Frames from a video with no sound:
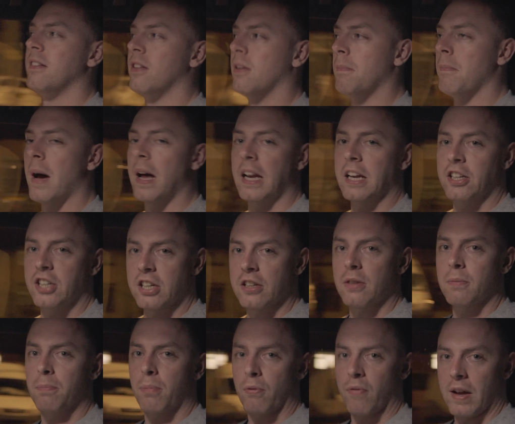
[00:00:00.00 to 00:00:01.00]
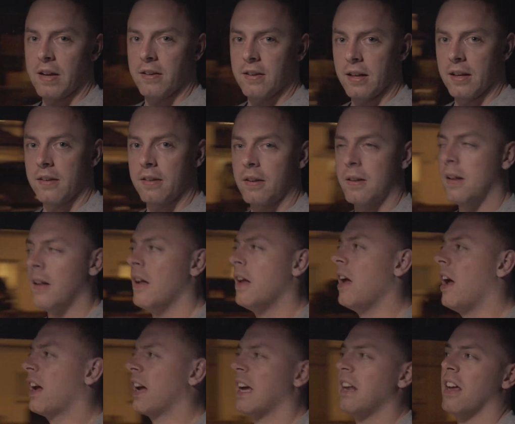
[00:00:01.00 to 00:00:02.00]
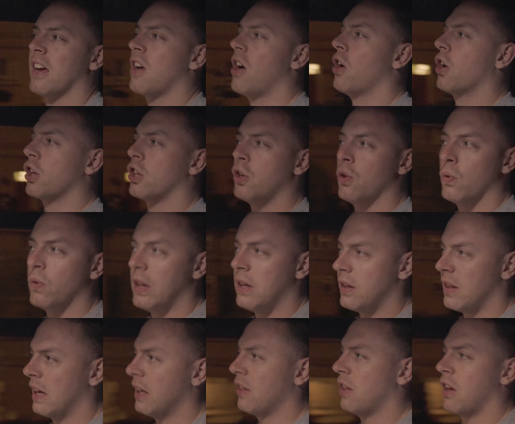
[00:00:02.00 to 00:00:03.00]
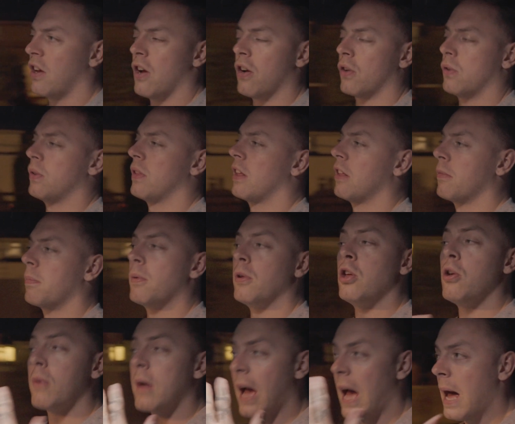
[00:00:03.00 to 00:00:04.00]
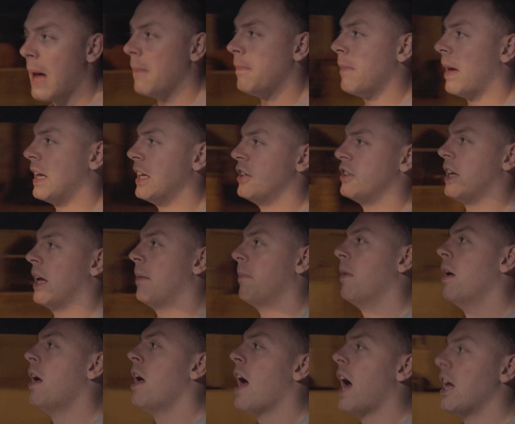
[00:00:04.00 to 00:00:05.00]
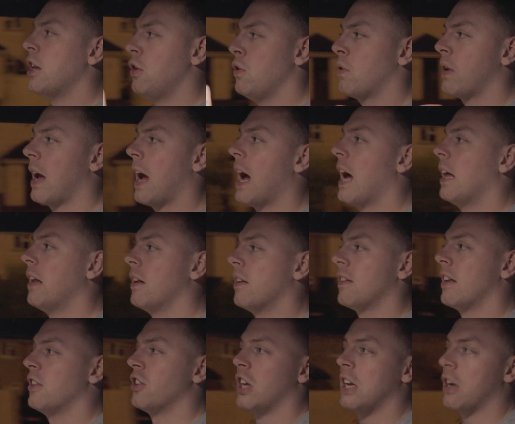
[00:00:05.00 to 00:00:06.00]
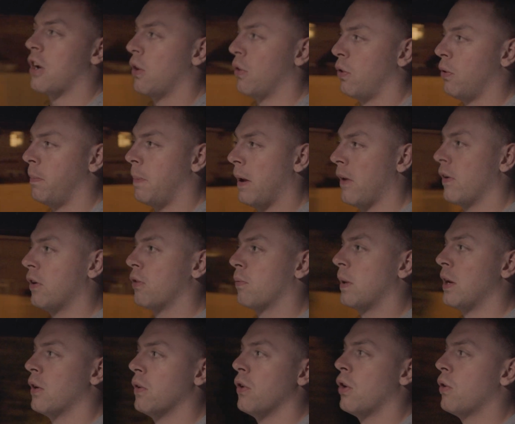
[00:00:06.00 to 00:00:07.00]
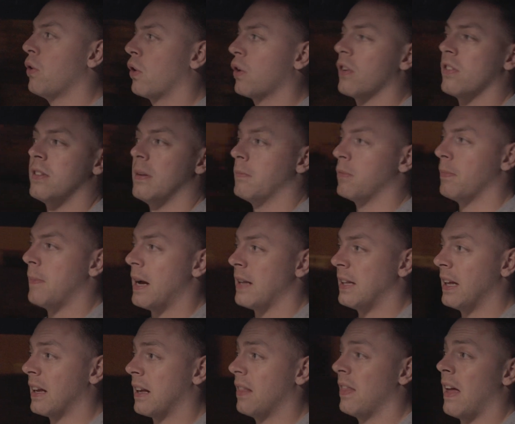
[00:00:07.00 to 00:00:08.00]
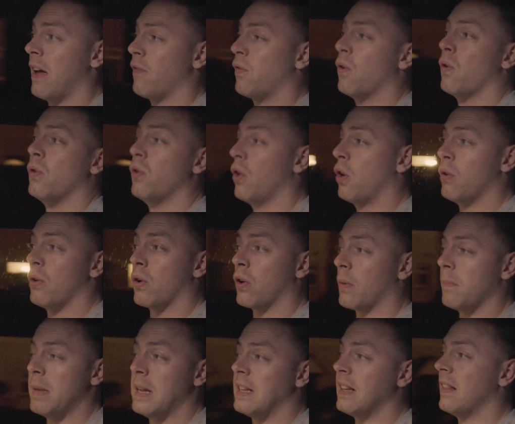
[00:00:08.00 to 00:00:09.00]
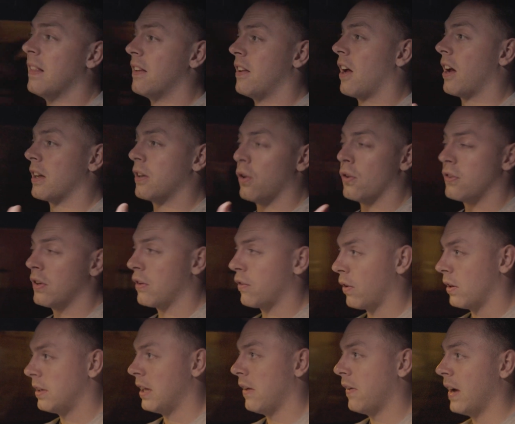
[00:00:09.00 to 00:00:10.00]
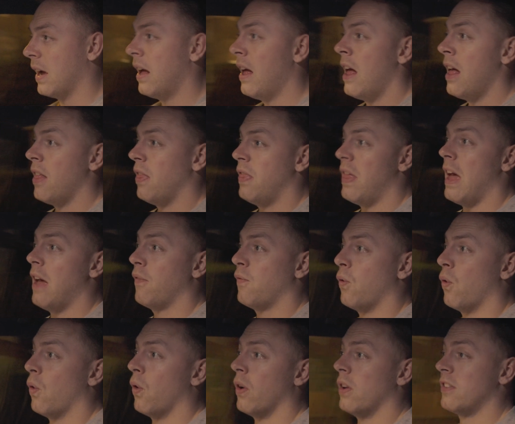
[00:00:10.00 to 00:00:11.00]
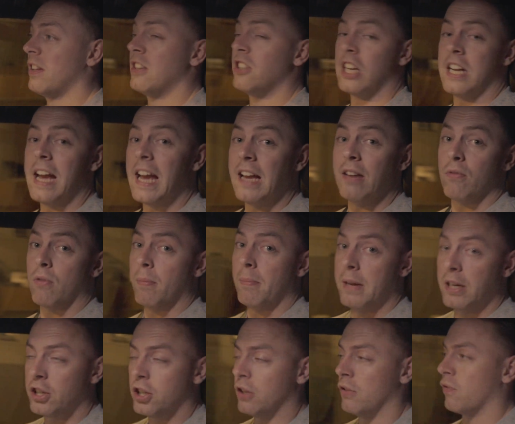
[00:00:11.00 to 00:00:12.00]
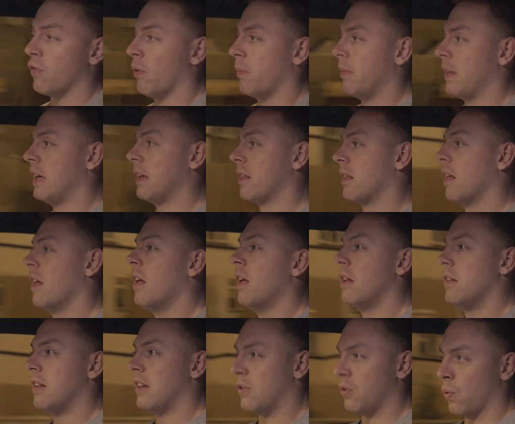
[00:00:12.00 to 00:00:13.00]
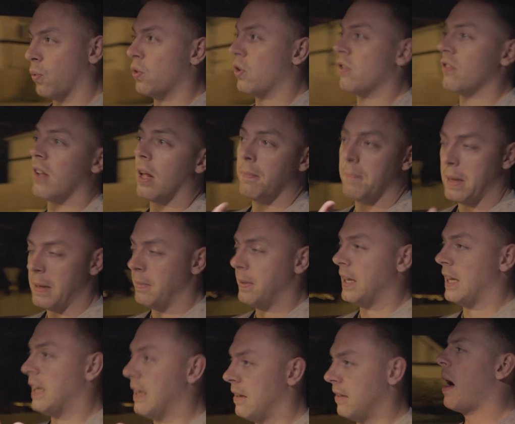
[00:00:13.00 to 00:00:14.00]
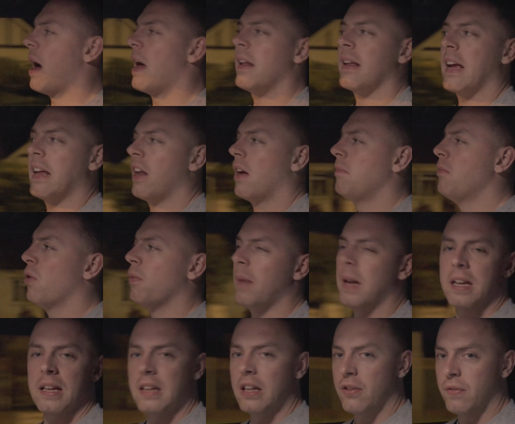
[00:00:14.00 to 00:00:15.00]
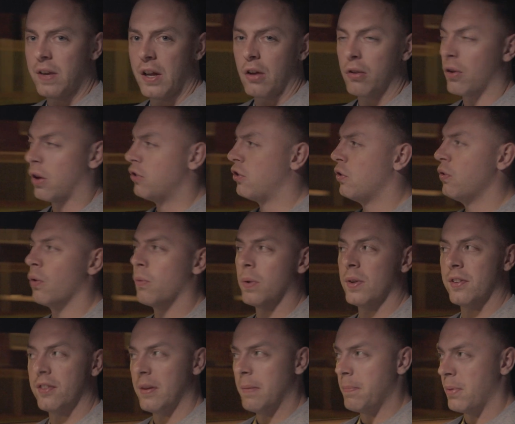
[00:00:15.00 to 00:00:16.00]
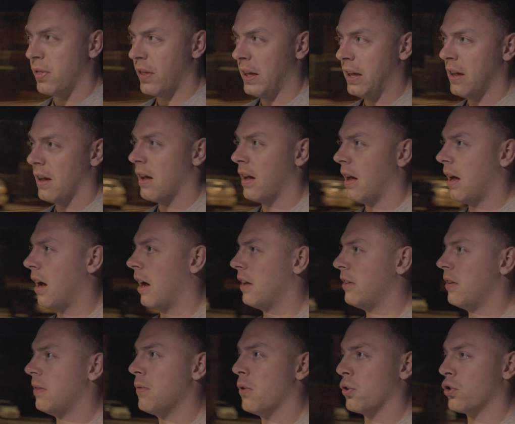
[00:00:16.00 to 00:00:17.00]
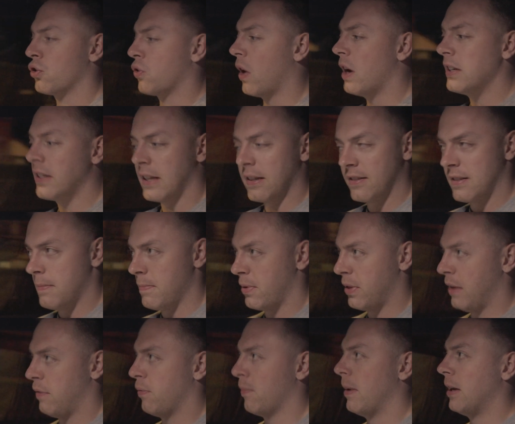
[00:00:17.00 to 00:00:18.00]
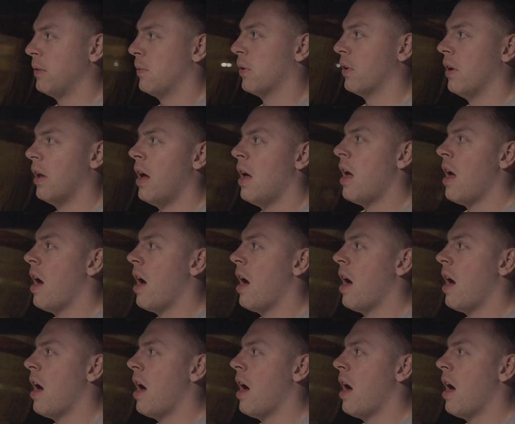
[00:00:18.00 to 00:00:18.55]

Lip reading: to manage it and prevent it. Again, I can't cure these things, you can't cure these things, but you can manage them, and you can essentially go through periods where you're no longer symptomatic and therefore no longer meeting the diagnostic criteria, therefore essentially in remission from these disorders like BPD. And again, I'm not making these videos because I do not want sympathy. I'm not trying to get sympathy from anyone.